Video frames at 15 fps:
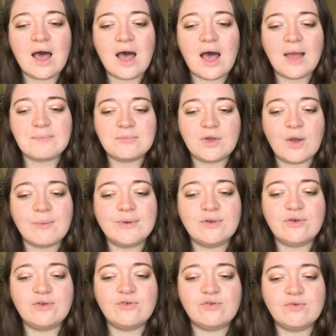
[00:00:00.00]
I'm going
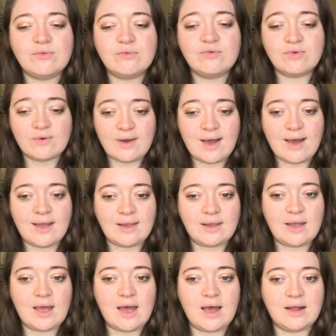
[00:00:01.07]
to
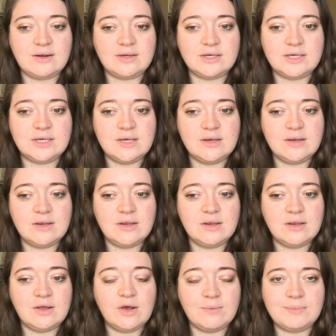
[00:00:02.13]
try and
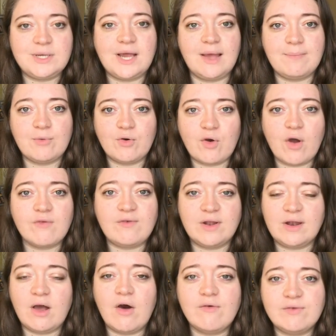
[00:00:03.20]
update more
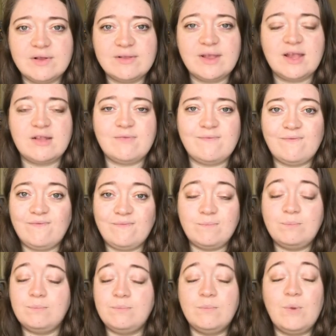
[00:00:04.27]
often, obviously, is
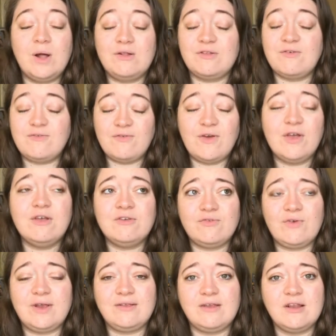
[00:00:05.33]
Well, the first
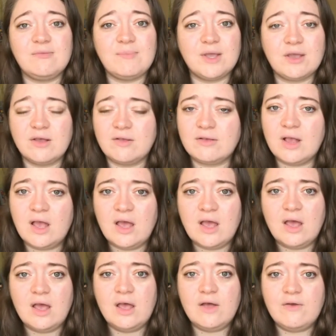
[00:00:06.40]
reason is because
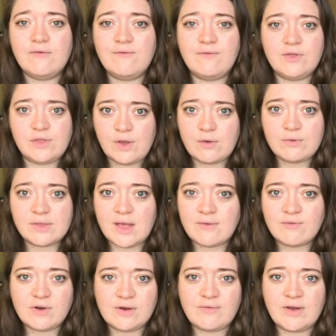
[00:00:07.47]
for those that
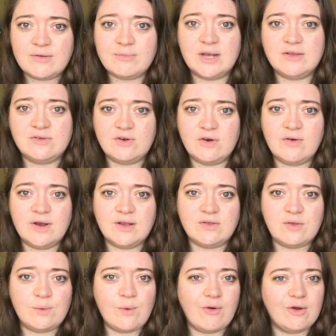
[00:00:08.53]
have already read my
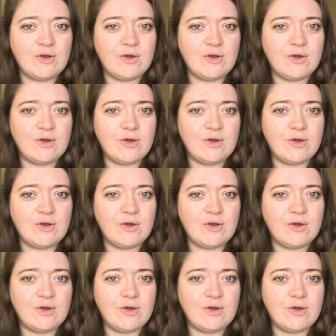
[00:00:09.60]
stories, you are